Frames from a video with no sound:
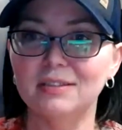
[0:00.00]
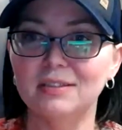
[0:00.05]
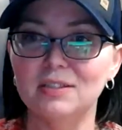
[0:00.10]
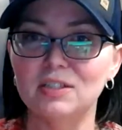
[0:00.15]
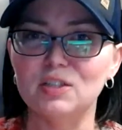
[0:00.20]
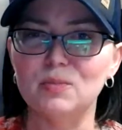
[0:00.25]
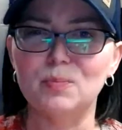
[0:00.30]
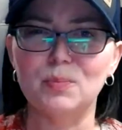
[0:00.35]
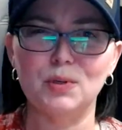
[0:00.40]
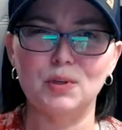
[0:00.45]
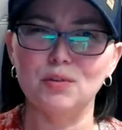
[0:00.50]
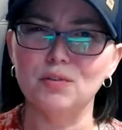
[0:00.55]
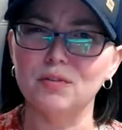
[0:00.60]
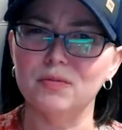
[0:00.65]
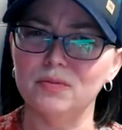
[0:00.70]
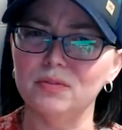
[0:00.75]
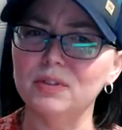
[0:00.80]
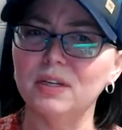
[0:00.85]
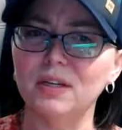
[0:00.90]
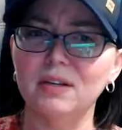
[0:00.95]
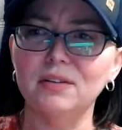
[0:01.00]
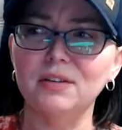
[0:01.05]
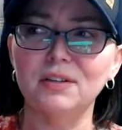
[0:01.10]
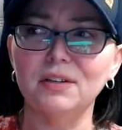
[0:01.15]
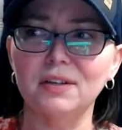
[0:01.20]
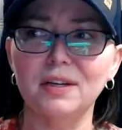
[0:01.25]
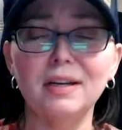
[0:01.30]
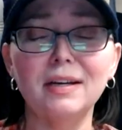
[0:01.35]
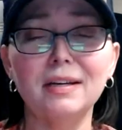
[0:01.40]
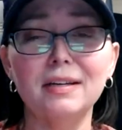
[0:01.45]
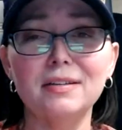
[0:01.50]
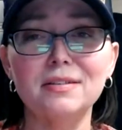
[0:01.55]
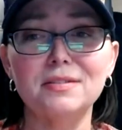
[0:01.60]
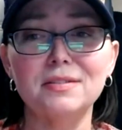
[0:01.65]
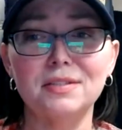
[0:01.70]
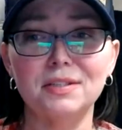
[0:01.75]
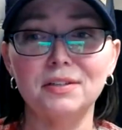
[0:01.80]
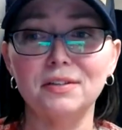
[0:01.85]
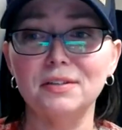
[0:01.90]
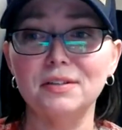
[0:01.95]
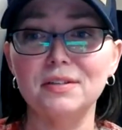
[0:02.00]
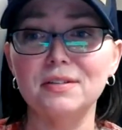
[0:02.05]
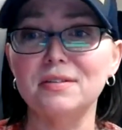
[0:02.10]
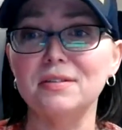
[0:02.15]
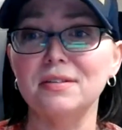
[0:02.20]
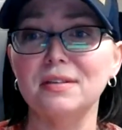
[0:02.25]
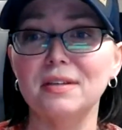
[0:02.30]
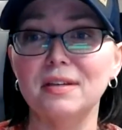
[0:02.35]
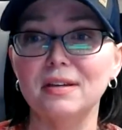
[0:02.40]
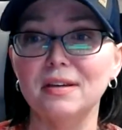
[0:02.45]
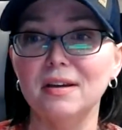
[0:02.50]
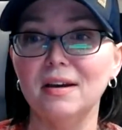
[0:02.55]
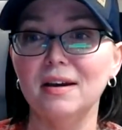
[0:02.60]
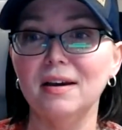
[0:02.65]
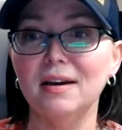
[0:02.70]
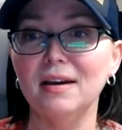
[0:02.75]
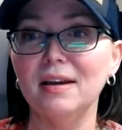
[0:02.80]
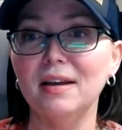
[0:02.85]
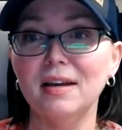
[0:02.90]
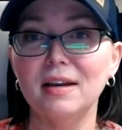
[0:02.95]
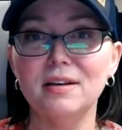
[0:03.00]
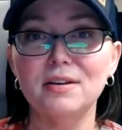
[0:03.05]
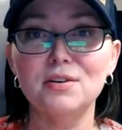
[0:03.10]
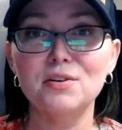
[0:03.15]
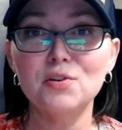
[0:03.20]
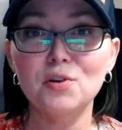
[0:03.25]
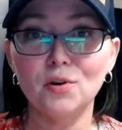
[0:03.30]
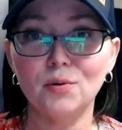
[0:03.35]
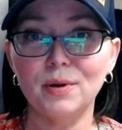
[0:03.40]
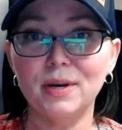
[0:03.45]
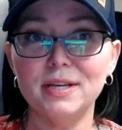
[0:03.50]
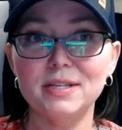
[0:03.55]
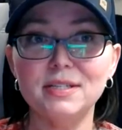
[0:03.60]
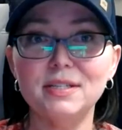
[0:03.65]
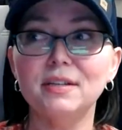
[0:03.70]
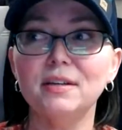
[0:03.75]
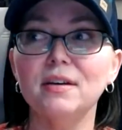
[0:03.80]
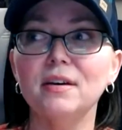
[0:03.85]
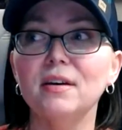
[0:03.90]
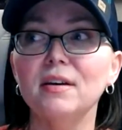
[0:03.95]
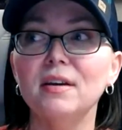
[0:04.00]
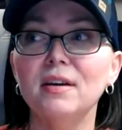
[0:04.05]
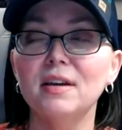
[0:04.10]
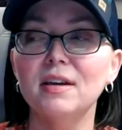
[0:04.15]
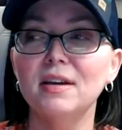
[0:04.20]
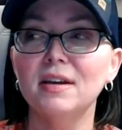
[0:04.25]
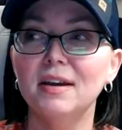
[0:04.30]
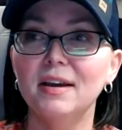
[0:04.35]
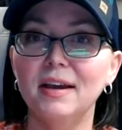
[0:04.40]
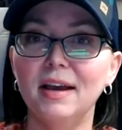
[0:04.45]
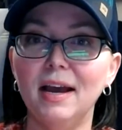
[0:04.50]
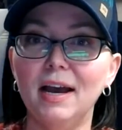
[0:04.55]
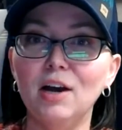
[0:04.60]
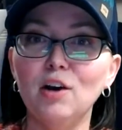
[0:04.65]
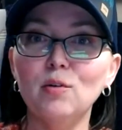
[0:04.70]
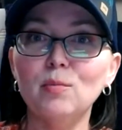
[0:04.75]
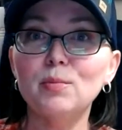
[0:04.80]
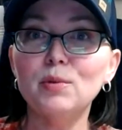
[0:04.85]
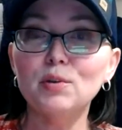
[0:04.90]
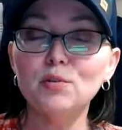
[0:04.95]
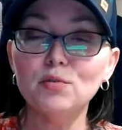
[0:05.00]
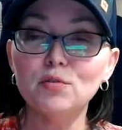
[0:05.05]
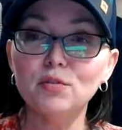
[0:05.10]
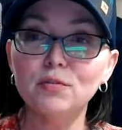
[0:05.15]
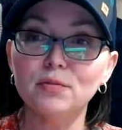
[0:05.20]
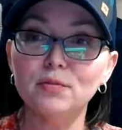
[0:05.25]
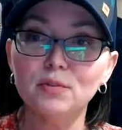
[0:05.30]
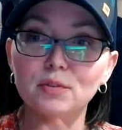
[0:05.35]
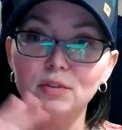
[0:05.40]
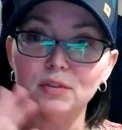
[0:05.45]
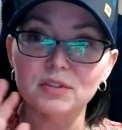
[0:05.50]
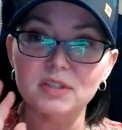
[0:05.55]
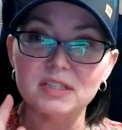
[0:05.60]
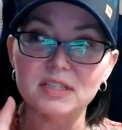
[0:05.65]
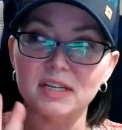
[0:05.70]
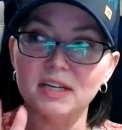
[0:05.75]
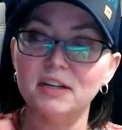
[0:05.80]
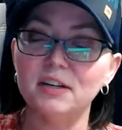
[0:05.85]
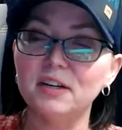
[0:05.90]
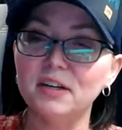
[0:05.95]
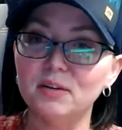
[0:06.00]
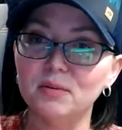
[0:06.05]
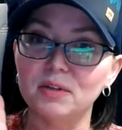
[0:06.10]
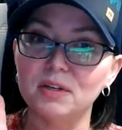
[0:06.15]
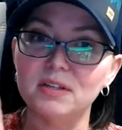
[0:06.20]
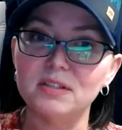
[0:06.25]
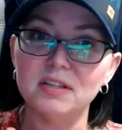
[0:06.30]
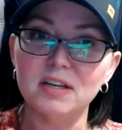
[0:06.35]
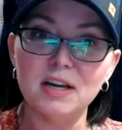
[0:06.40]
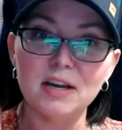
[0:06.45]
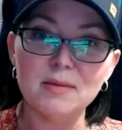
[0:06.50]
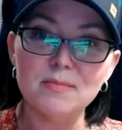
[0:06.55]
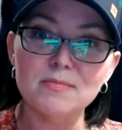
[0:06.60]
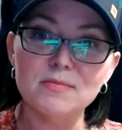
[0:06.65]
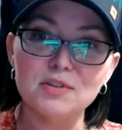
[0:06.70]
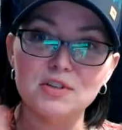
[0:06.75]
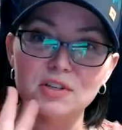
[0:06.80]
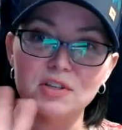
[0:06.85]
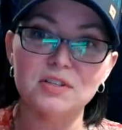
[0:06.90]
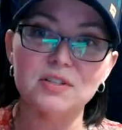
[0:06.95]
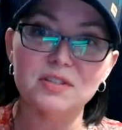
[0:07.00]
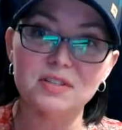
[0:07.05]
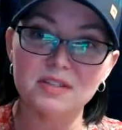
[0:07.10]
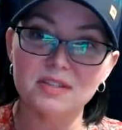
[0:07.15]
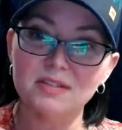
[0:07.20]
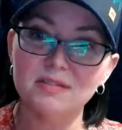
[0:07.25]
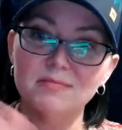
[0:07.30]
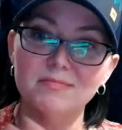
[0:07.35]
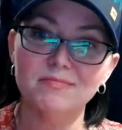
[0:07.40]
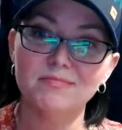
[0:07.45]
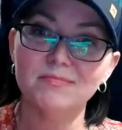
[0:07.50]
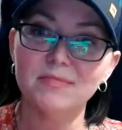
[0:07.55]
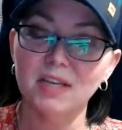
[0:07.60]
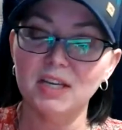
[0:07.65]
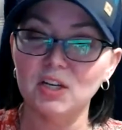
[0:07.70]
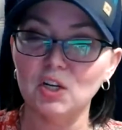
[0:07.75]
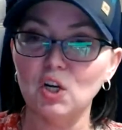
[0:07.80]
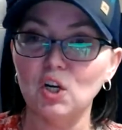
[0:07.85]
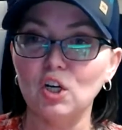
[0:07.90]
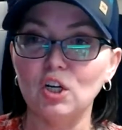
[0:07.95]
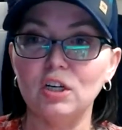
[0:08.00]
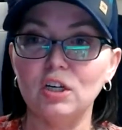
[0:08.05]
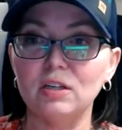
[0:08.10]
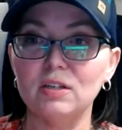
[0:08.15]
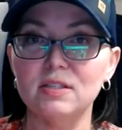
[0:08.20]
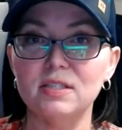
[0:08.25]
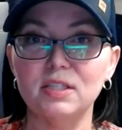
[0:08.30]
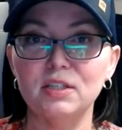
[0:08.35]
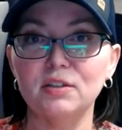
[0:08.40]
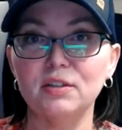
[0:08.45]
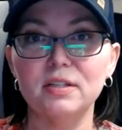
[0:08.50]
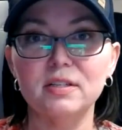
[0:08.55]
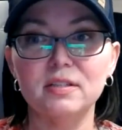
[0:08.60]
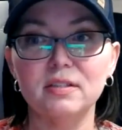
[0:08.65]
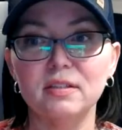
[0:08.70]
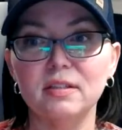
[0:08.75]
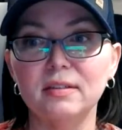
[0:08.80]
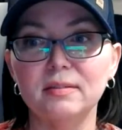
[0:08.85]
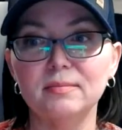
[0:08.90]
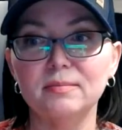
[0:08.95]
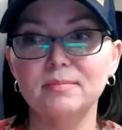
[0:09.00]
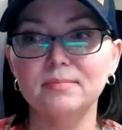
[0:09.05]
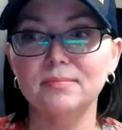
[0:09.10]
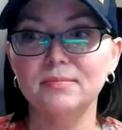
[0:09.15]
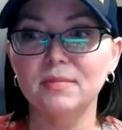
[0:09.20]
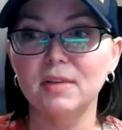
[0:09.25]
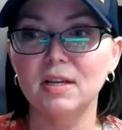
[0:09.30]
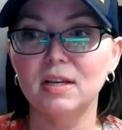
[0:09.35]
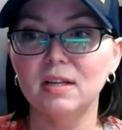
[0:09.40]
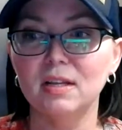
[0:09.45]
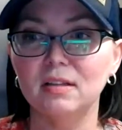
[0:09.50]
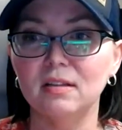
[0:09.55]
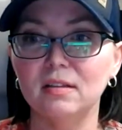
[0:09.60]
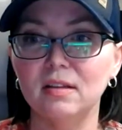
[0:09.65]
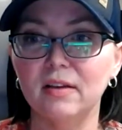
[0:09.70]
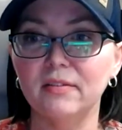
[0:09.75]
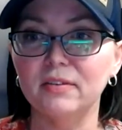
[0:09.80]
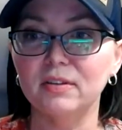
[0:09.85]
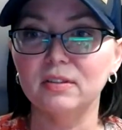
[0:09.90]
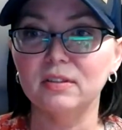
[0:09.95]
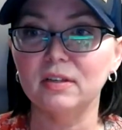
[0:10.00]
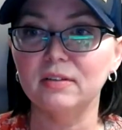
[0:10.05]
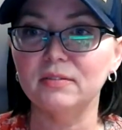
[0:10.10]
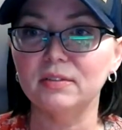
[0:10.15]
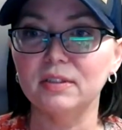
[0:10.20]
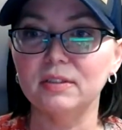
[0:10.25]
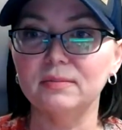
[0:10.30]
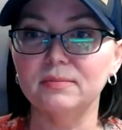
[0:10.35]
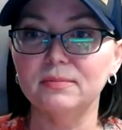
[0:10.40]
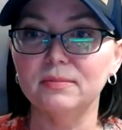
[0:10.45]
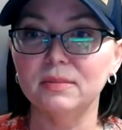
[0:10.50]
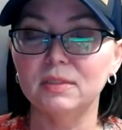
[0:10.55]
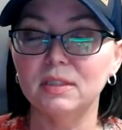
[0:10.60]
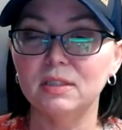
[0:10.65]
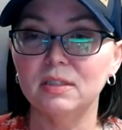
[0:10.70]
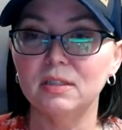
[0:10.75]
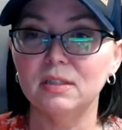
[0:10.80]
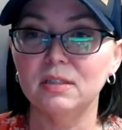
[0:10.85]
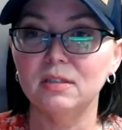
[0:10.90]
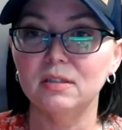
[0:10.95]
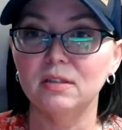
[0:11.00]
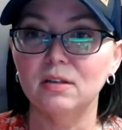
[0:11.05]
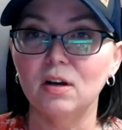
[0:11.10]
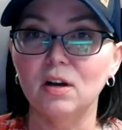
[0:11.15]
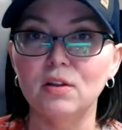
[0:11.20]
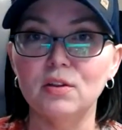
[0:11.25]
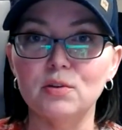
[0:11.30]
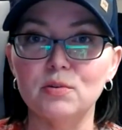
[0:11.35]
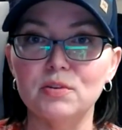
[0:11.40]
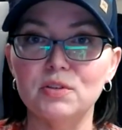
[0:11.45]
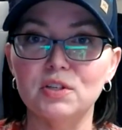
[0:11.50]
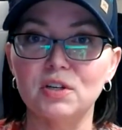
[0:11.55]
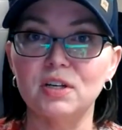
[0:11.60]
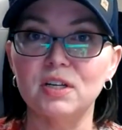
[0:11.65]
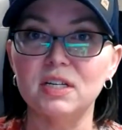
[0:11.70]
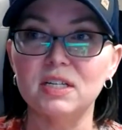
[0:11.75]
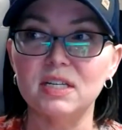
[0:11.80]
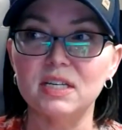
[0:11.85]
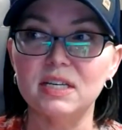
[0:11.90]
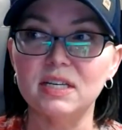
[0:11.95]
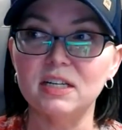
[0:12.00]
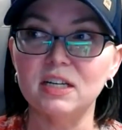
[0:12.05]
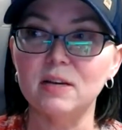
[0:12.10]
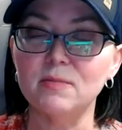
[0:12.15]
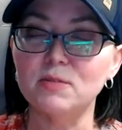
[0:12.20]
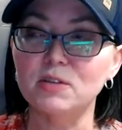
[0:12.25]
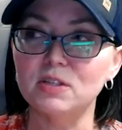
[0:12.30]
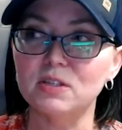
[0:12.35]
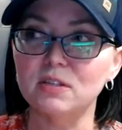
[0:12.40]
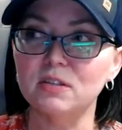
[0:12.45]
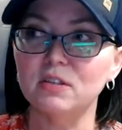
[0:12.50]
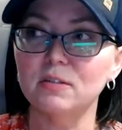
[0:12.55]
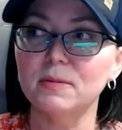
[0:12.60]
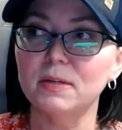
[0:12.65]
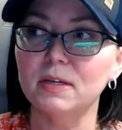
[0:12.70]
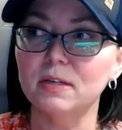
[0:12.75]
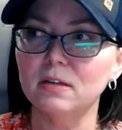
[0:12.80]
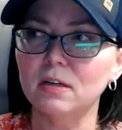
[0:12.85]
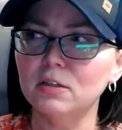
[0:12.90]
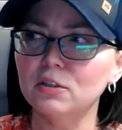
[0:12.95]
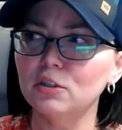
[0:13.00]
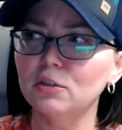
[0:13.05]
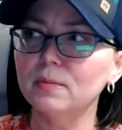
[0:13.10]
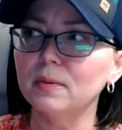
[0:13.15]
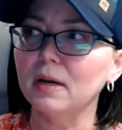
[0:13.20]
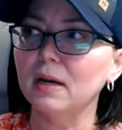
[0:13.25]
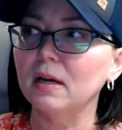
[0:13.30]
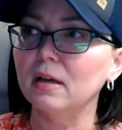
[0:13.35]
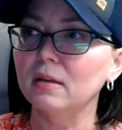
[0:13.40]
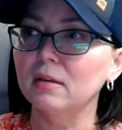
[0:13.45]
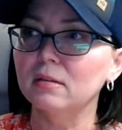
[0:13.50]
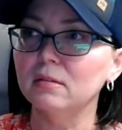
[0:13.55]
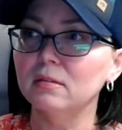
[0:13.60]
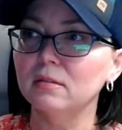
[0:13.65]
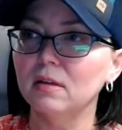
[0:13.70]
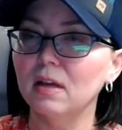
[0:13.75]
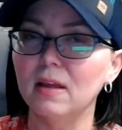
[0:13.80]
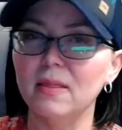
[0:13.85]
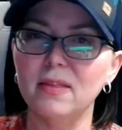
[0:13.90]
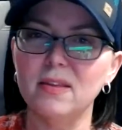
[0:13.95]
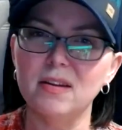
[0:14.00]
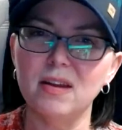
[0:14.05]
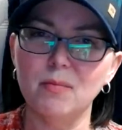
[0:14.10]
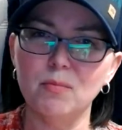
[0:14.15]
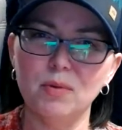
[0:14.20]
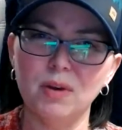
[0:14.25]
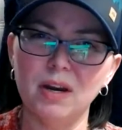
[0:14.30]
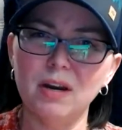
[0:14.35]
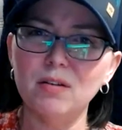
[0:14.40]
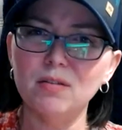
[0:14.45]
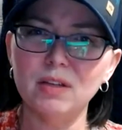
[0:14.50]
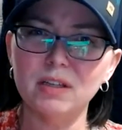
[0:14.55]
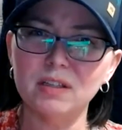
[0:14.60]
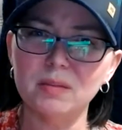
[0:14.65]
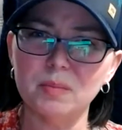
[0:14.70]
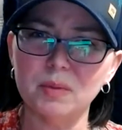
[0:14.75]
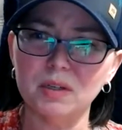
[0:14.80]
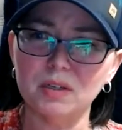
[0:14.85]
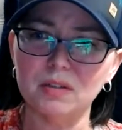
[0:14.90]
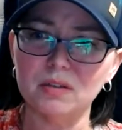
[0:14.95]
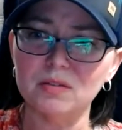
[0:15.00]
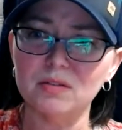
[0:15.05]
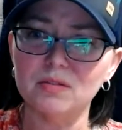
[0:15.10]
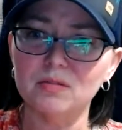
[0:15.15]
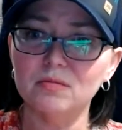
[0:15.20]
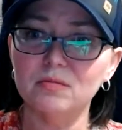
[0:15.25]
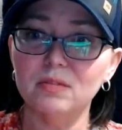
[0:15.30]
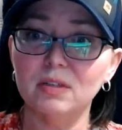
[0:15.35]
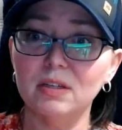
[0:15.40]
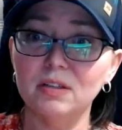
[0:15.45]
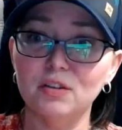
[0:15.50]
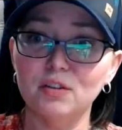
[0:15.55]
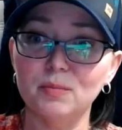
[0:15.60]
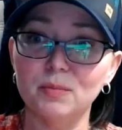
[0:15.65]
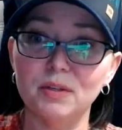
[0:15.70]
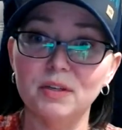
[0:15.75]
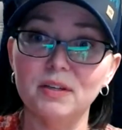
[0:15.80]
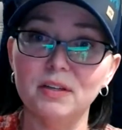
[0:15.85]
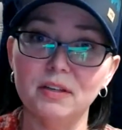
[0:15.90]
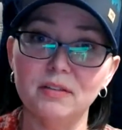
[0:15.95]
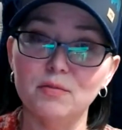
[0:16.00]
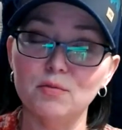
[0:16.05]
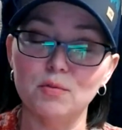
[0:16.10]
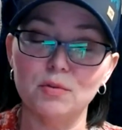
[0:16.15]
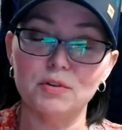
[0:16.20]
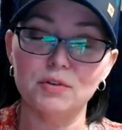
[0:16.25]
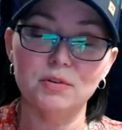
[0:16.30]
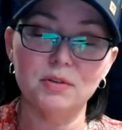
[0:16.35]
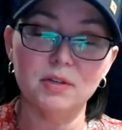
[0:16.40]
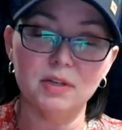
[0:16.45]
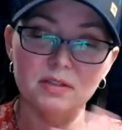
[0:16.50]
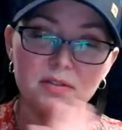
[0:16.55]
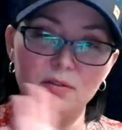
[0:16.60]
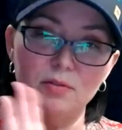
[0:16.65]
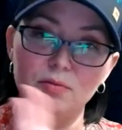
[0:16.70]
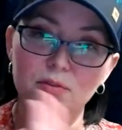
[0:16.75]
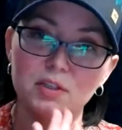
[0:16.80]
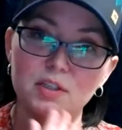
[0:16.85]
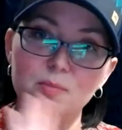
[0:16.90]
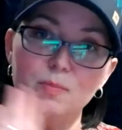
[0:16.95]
It's beautiful down here, guys. Seriously. I had no idea how beautiful this area was. I'm just in awe, seriously. Love it, love it. Although it's starting to heat up just a little bit. Not too bad. And then but I don't like the bugs and the humidity, of course. You guys know this.